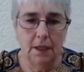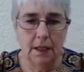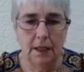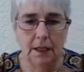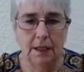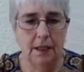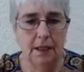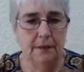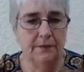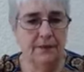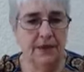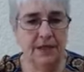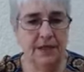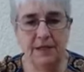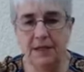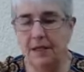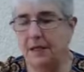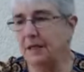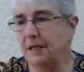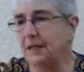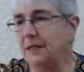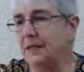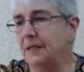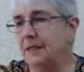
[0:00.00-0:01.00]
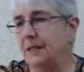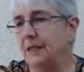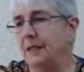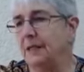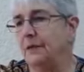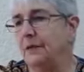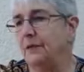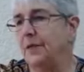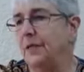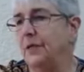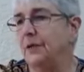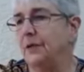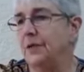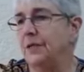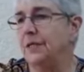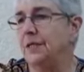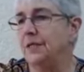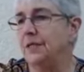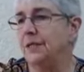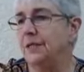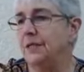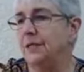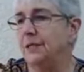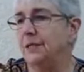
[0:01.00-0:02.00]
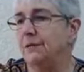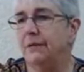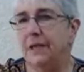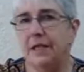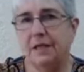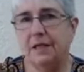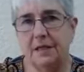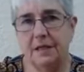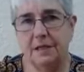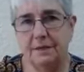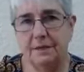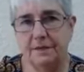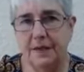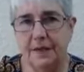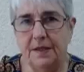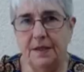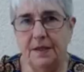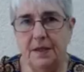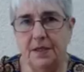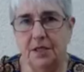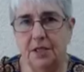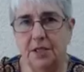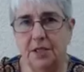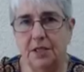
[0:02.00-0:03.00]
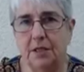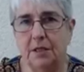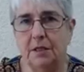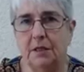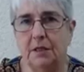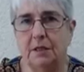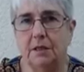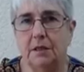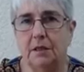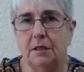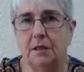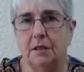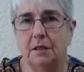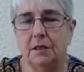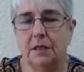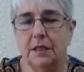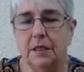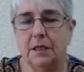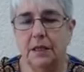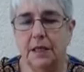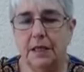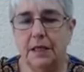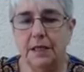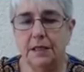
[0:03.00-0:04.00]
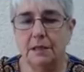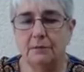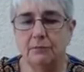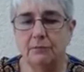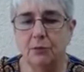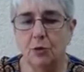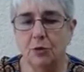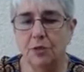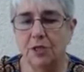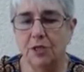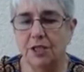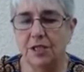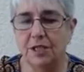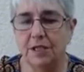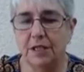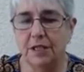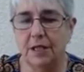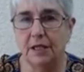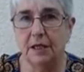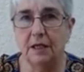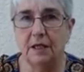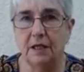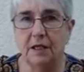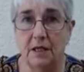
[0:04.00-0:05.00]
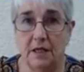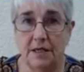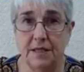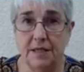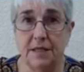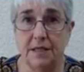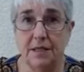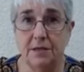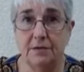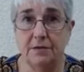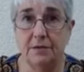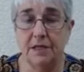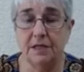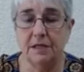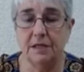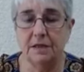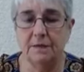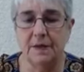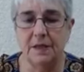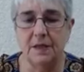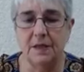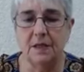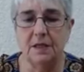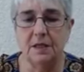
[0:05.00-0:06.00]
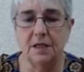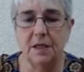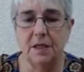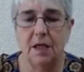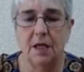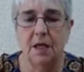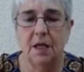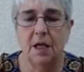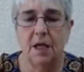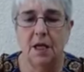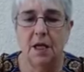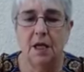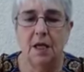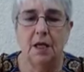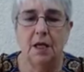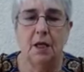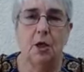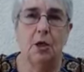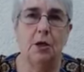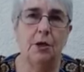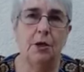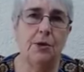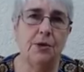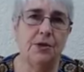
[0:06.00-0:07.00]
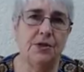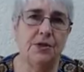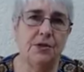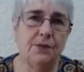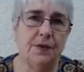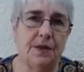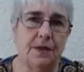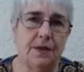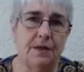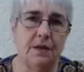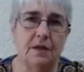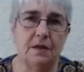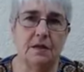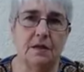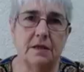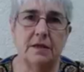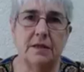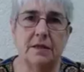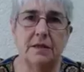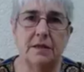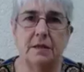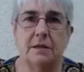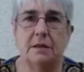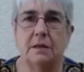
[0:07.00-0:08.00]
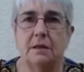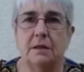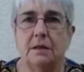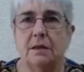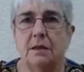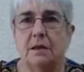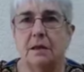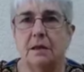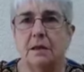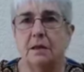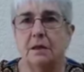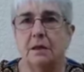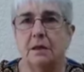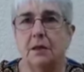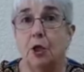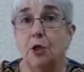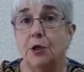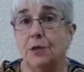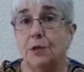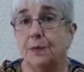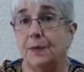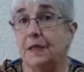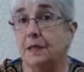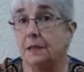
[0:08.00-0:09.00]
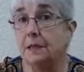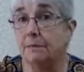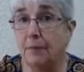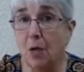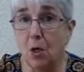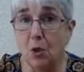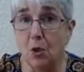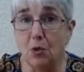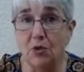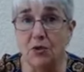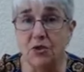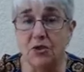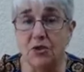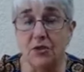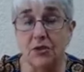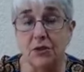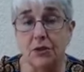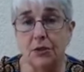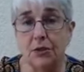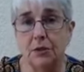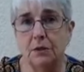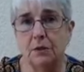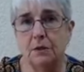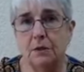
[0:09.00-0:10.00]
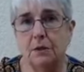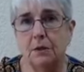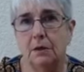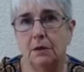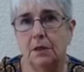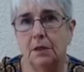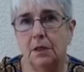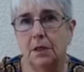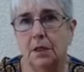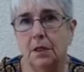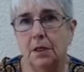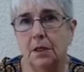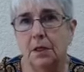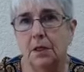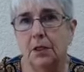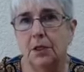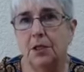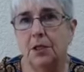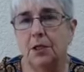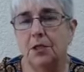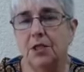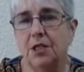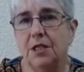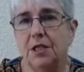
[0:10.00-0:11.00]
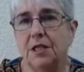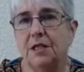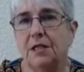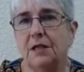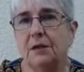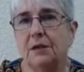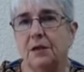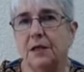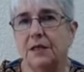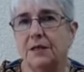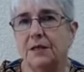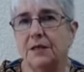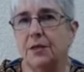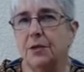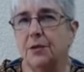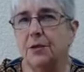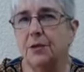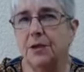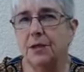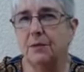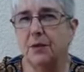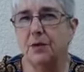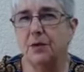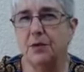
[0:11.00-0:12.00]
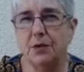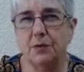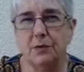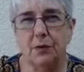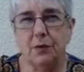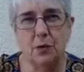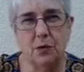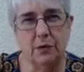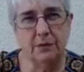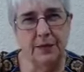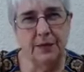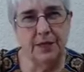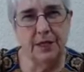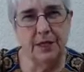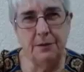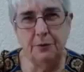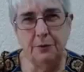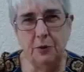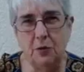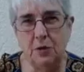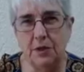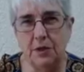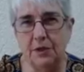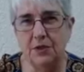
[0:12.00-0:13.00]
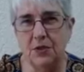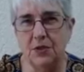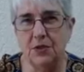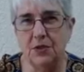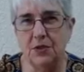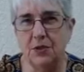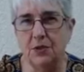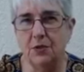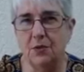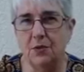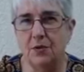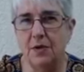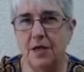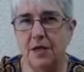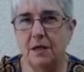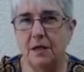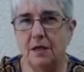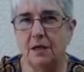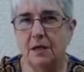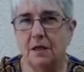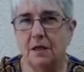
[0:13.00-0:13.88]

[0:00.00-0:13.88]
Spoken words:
The next thing we notice is direct speech. Okay, it's important to analyze the direct speech. Who speaks most, usually tell us who are the most important people in the story.